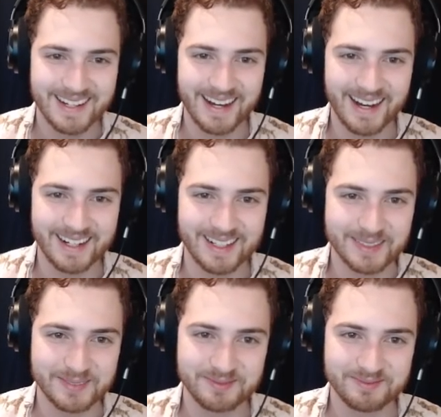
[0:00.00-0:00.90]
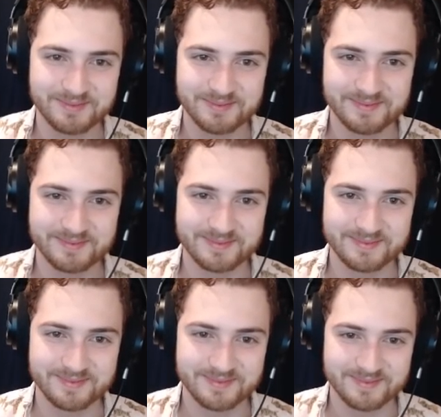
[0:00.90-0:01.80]
So
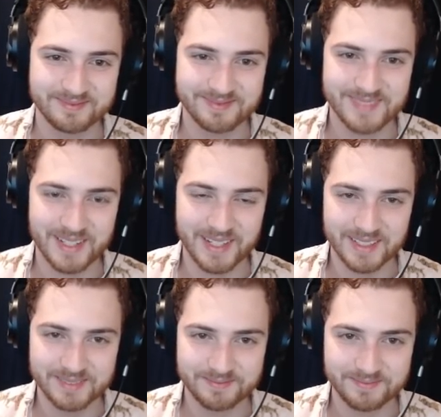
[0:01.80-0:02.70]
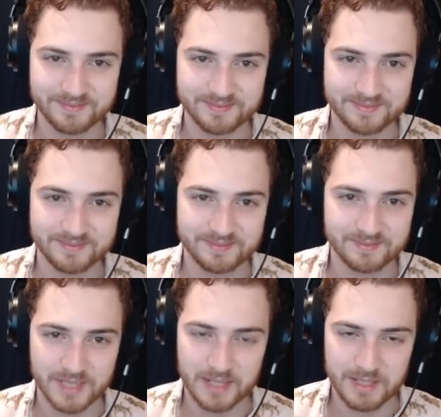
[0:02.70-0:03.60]
yeah.
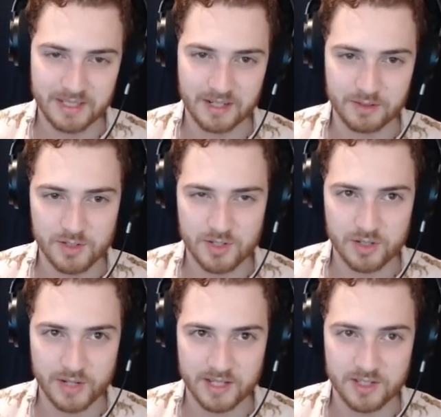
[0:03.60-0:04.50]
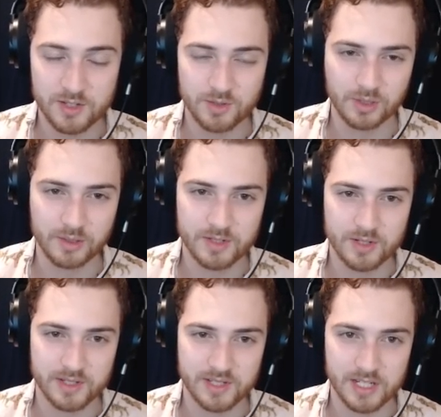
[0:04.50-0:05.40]
But I mean, you know, 2-star dragons do lose
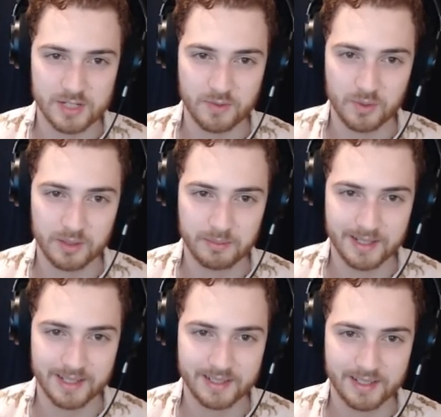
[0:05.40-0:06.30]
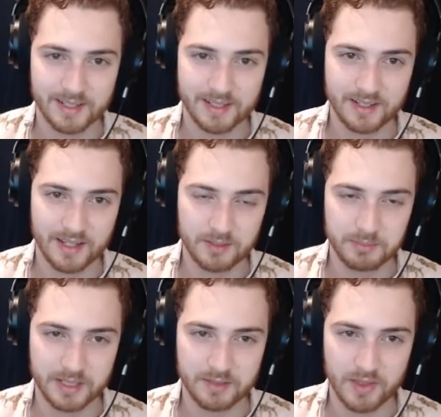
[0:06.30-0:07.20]
during stage 4, but I don't
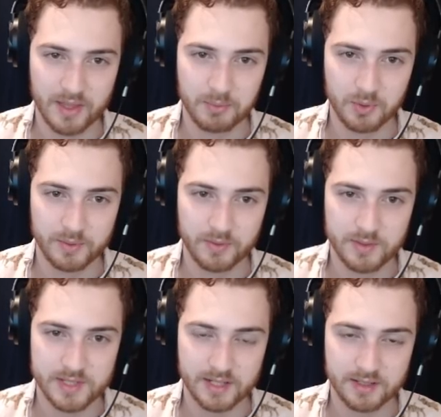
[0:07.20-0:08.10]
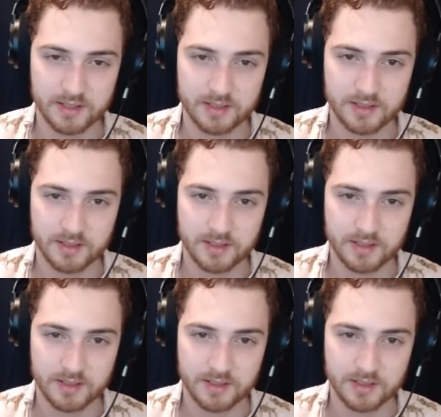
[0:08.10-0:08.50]
believe that board we fought was that good.